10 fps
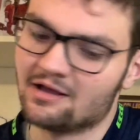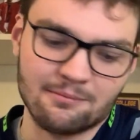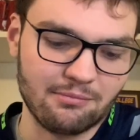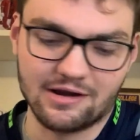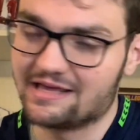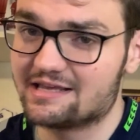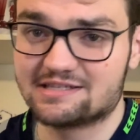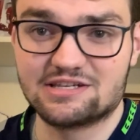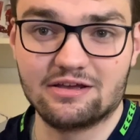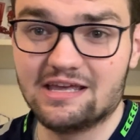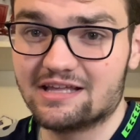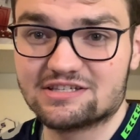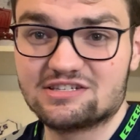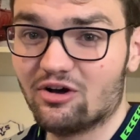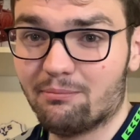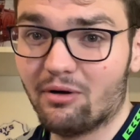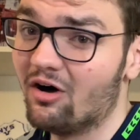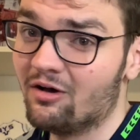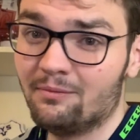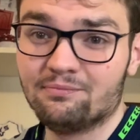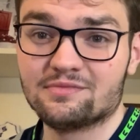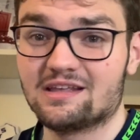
But he could still ball.